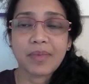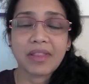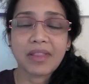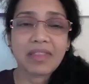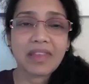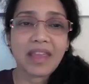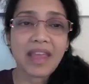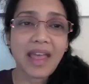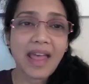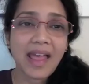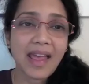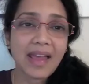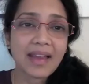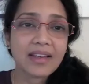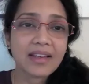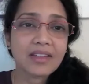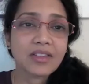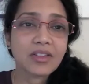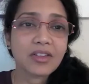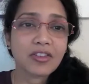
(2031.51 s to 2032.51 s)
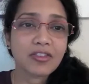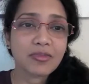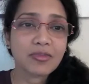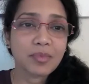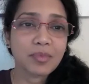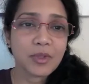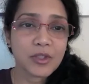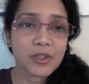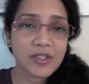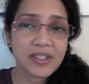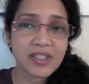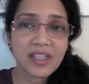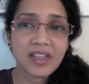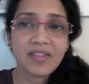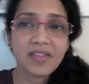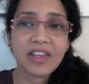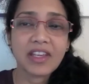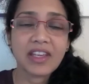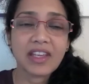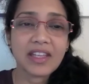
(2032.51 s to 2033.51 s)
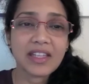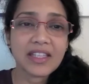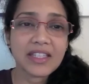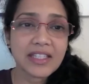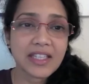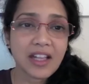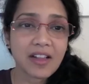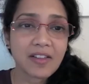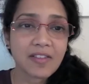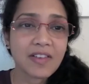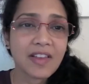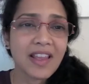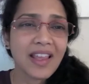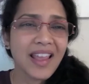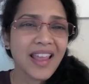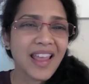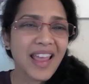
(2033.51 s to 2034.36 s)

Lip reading: but the act of perceiving itself.